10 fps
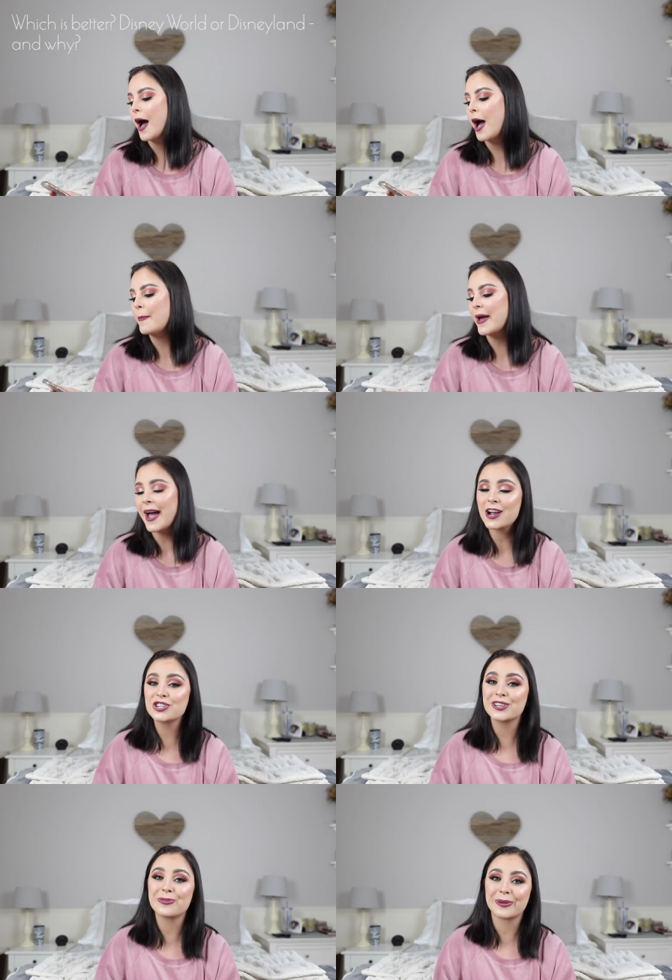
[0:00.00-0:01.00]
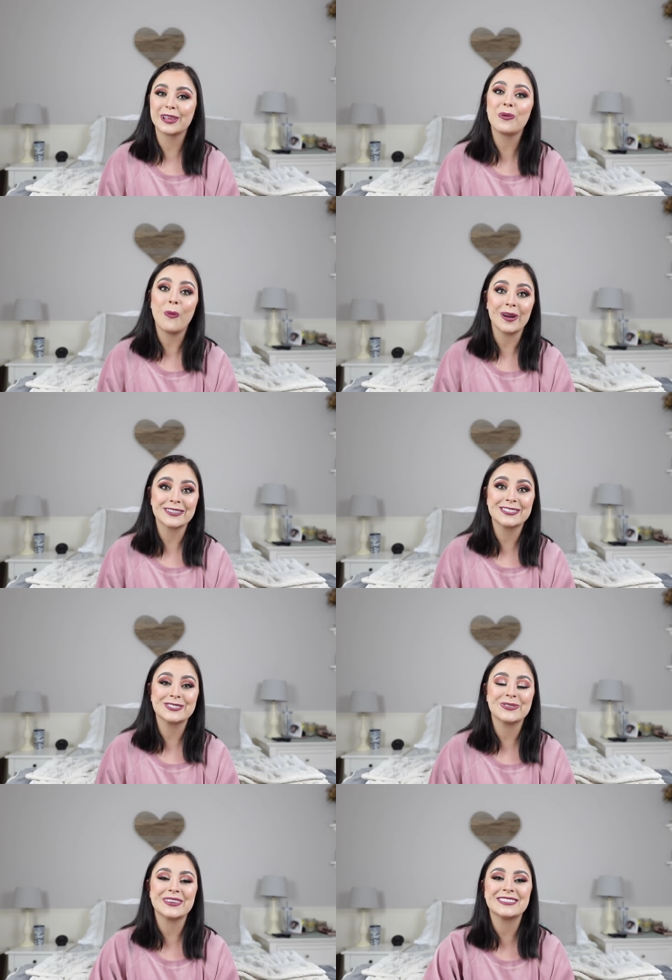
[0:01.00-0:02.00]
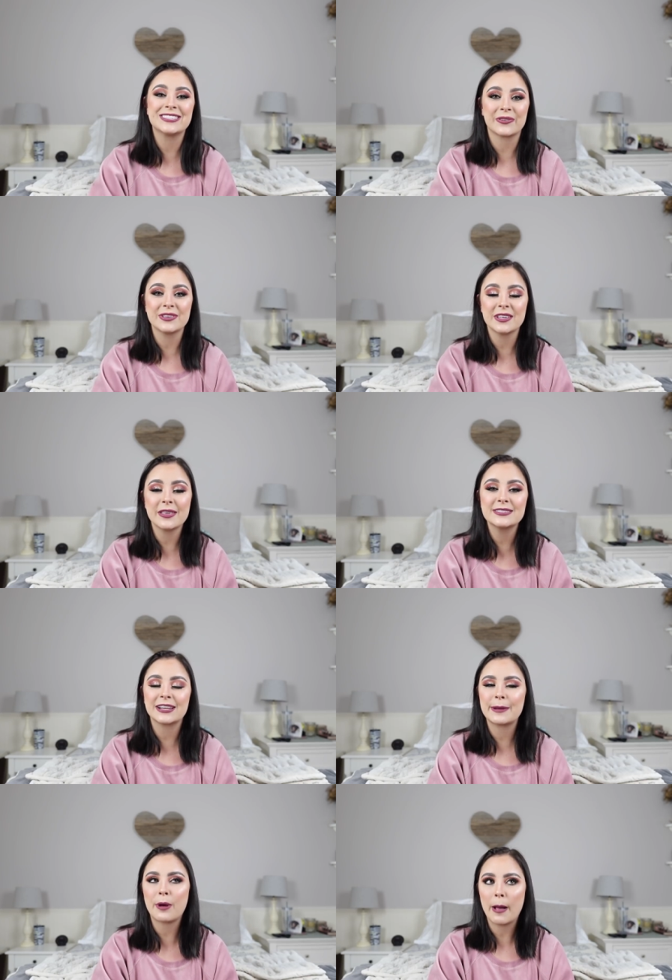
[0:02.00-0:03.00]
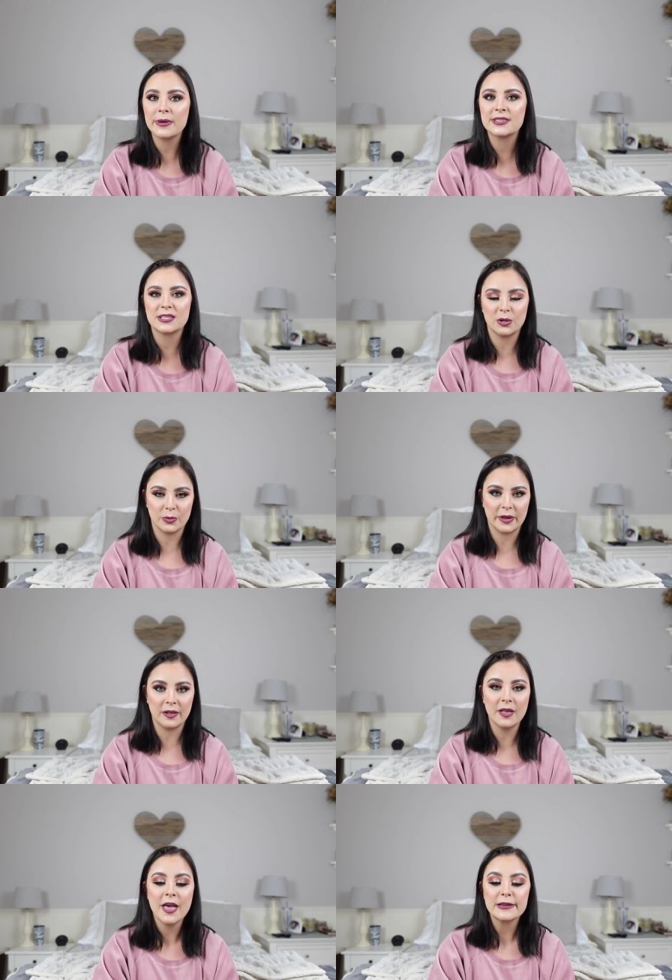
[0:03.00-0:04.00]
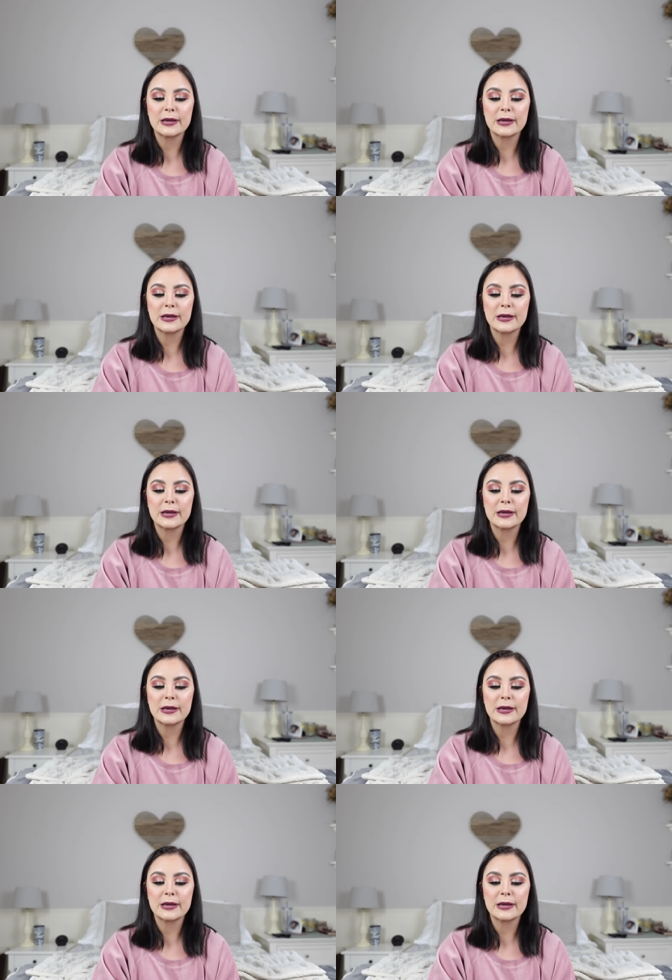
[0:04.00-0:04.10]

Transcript: I actually really wanted to do a series on this and I probably still will,